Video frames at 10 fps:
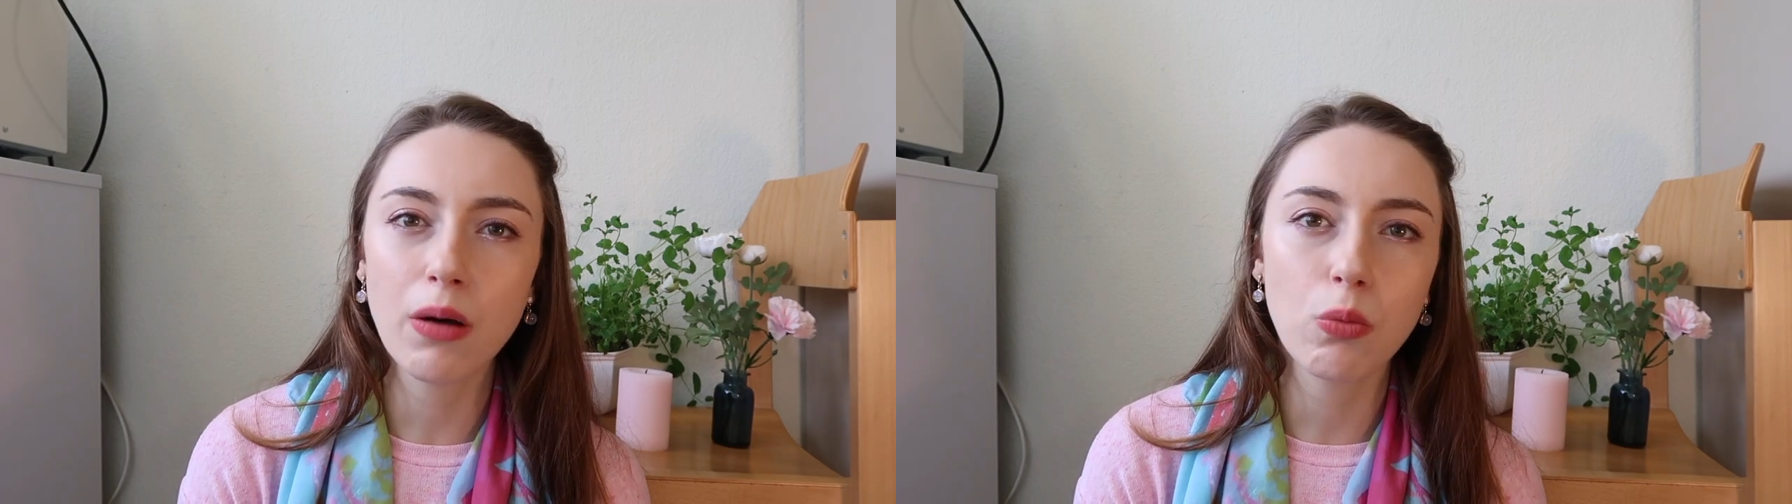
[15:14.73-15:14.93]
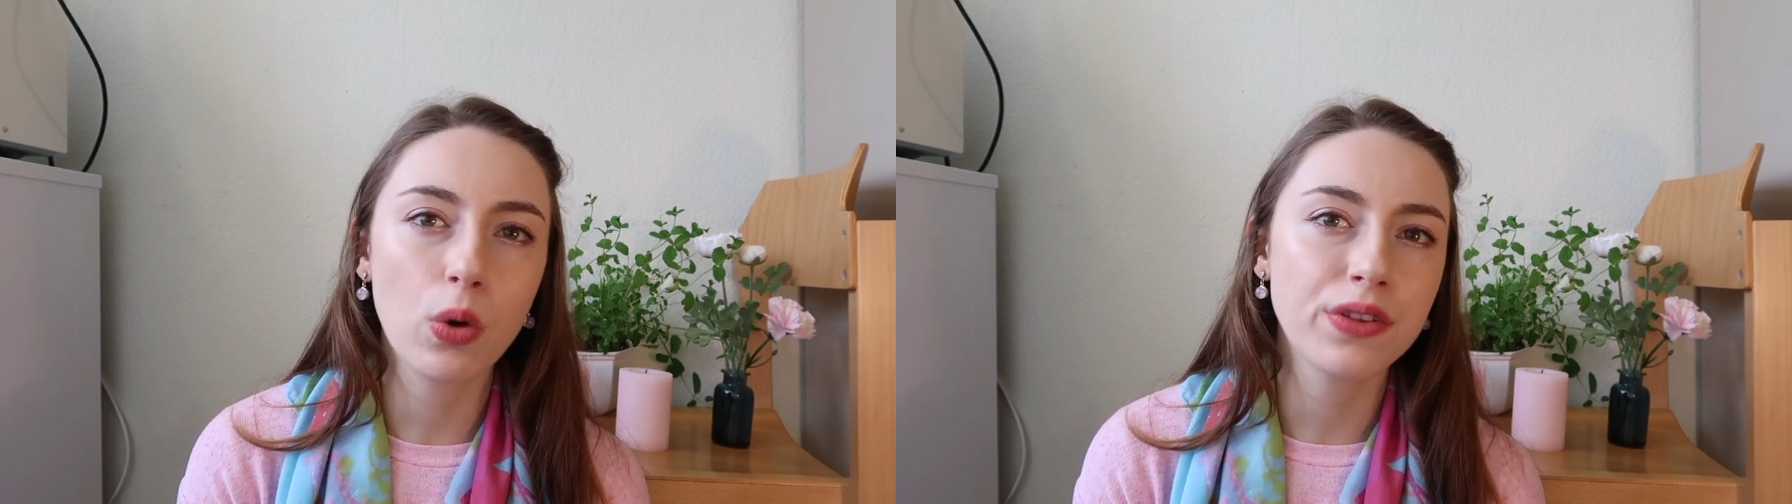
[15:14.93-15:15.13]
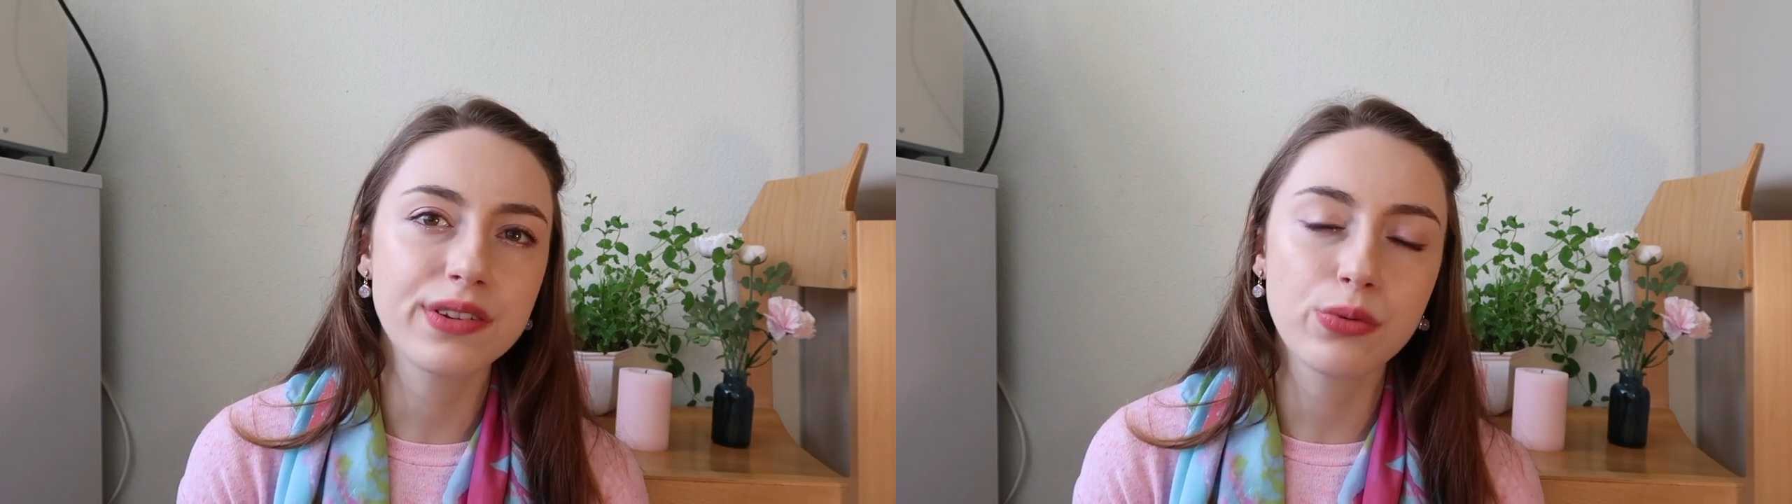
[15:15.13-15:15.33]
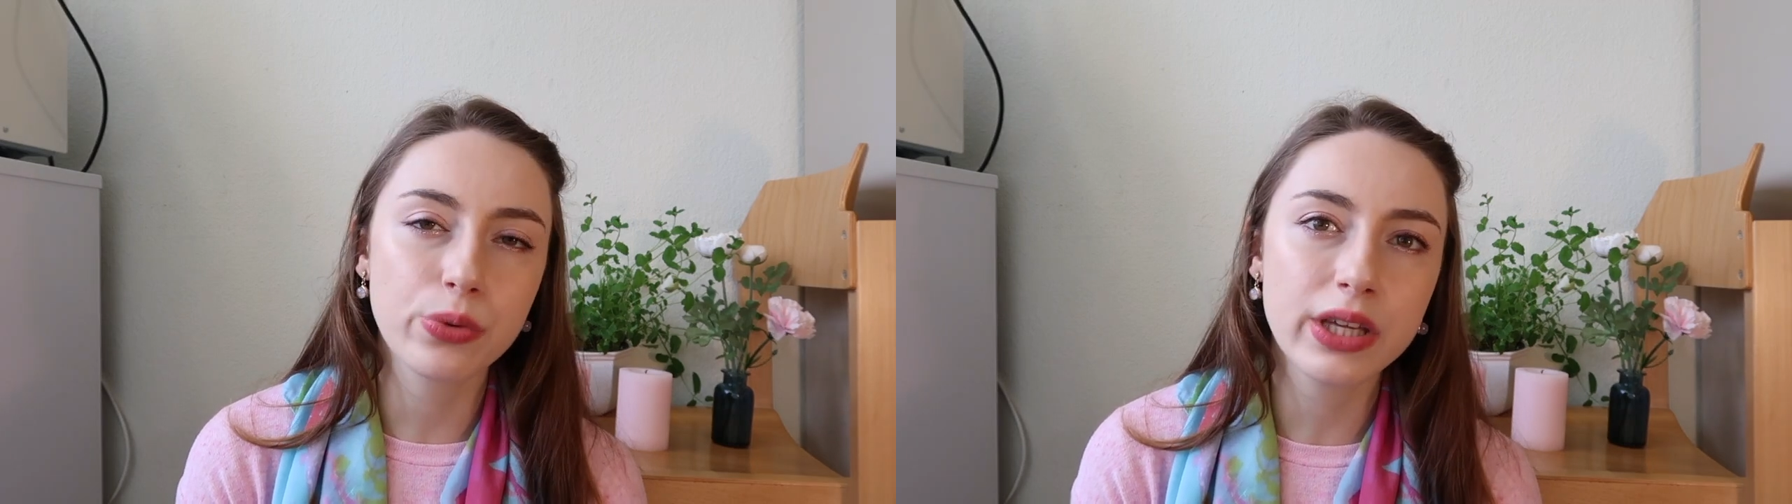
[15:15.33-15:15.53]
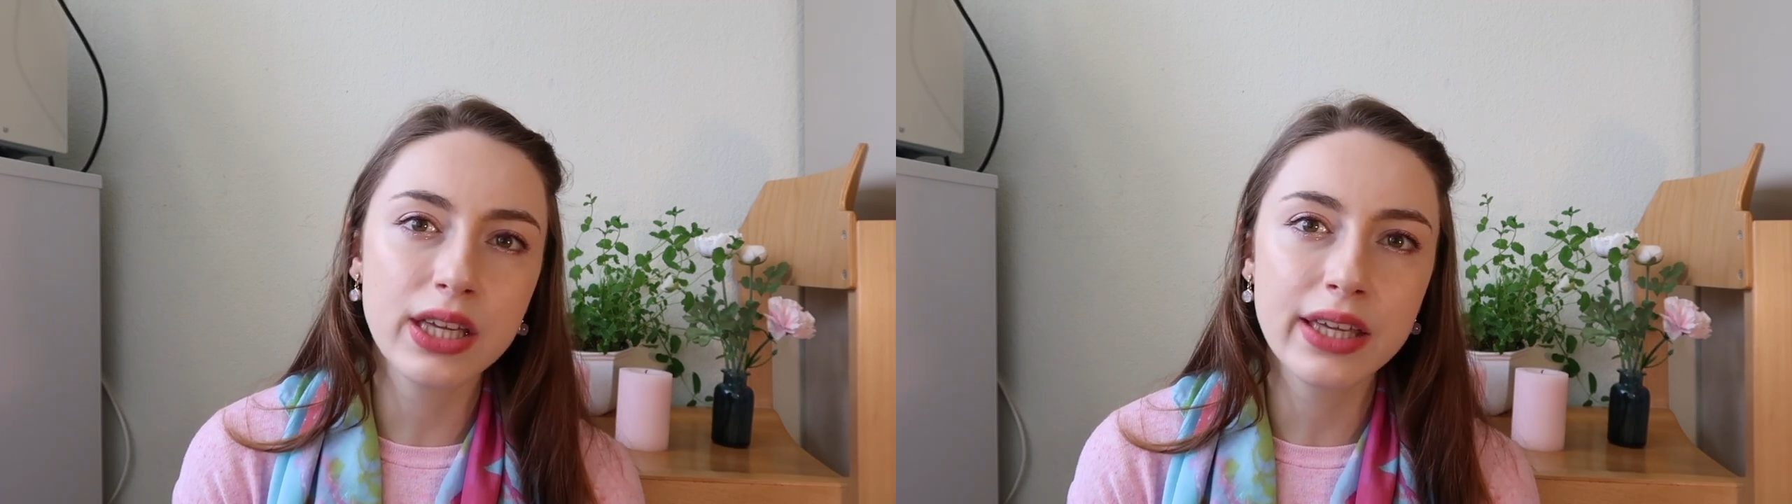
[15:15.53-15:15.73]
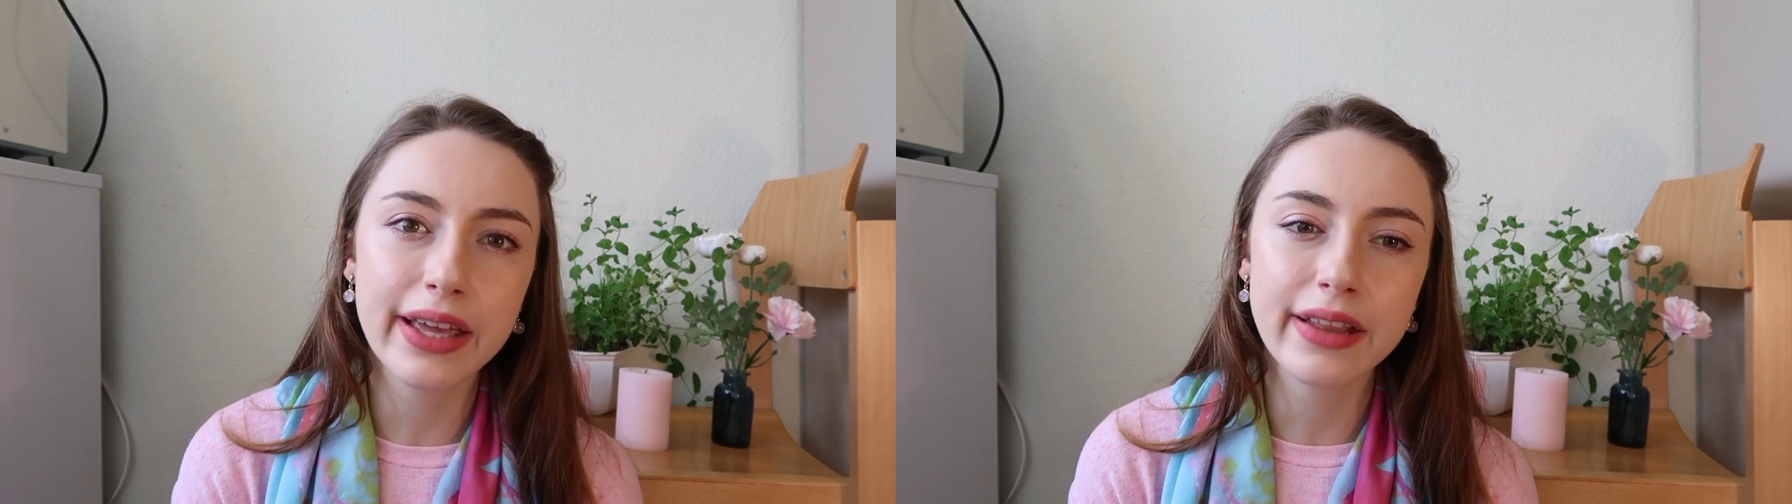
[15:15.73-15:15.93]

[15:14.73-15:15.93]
up once a week